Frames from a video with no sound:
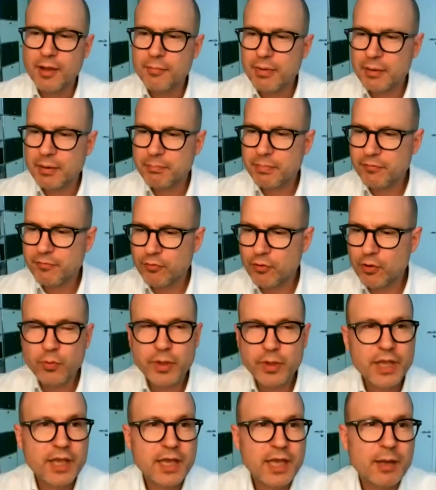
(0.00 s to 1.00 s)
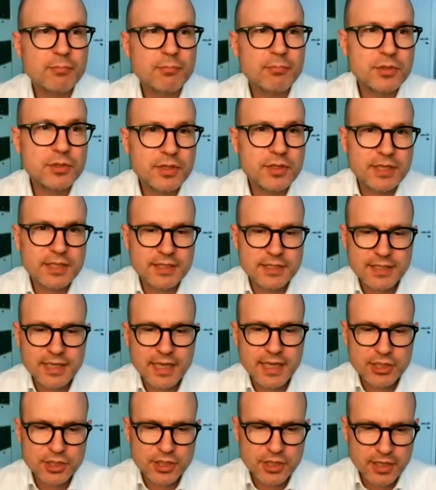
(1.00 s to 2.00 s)
But before we come to the
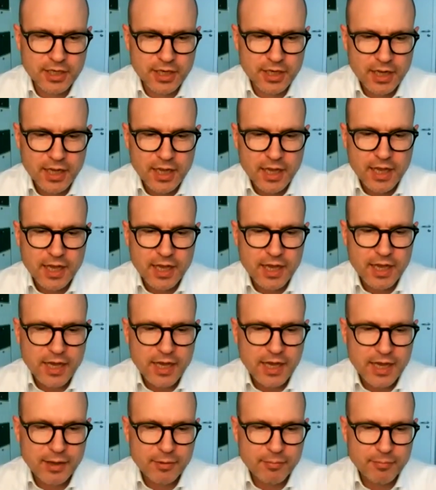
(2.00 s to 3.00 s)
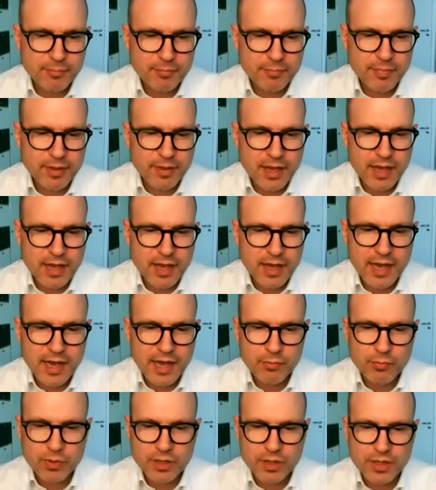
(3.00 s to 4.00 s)
discussion, I
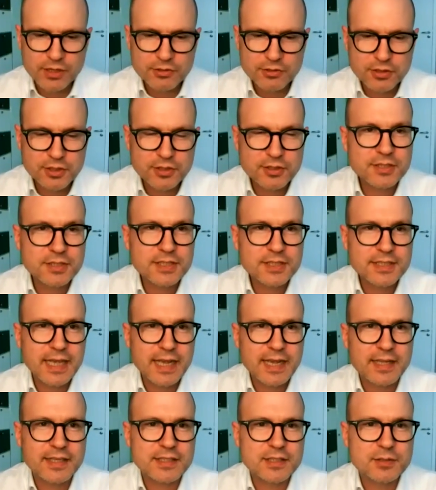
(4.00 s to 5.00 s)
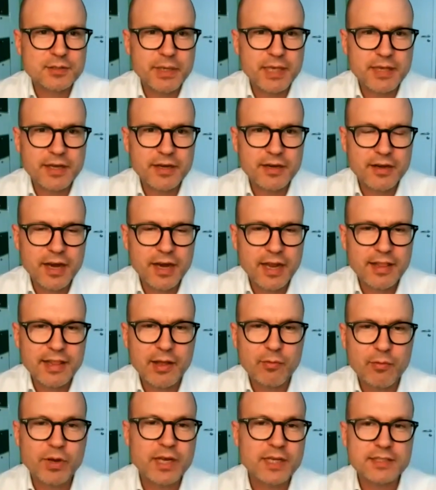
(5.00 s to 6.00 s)
will introduce the second speaker, and
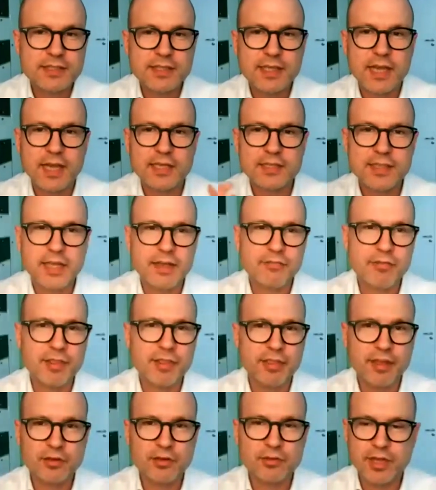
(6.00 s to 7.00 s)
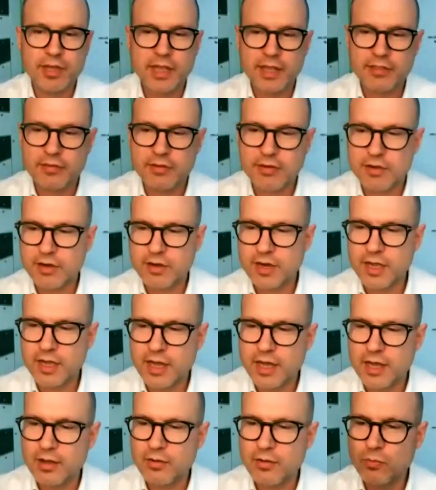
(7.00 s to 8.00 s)
then we discuss everything together,
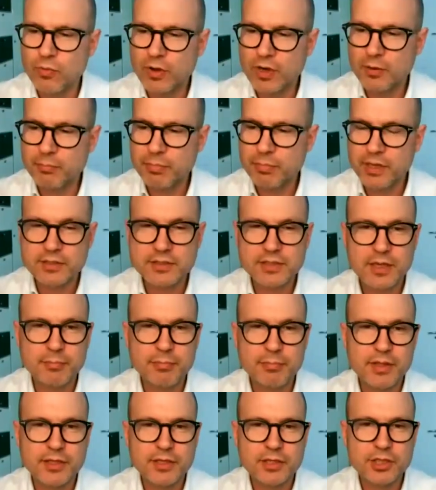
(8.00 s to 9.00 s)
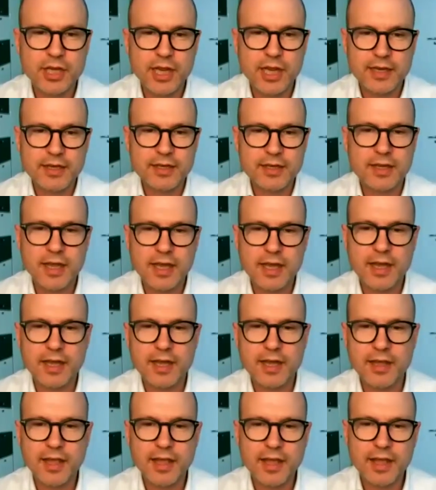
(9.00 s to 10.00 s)
what appears up in the chat,
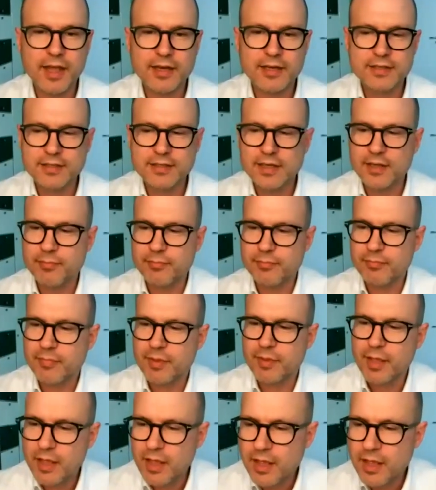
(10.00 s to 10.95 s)
and